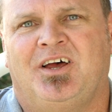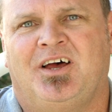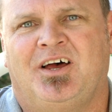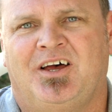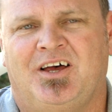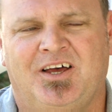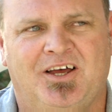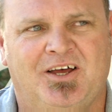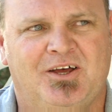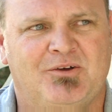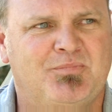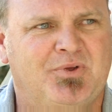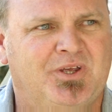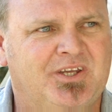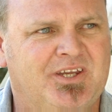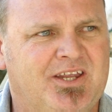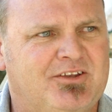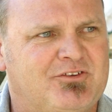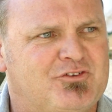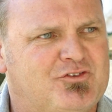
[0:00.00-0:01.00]

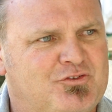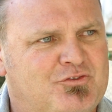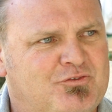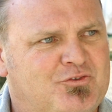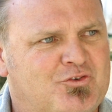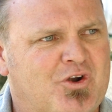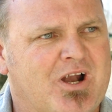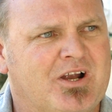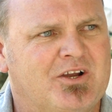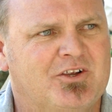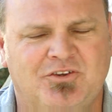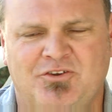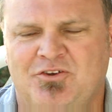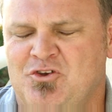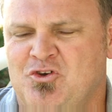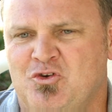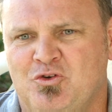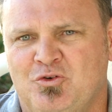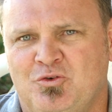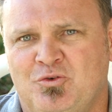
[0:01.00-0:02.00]
against drunken
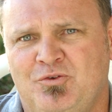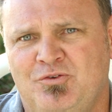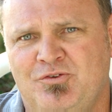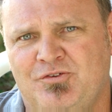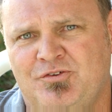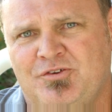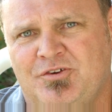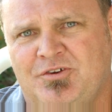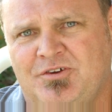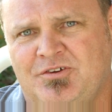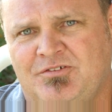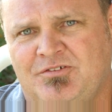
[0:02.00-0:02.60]
use,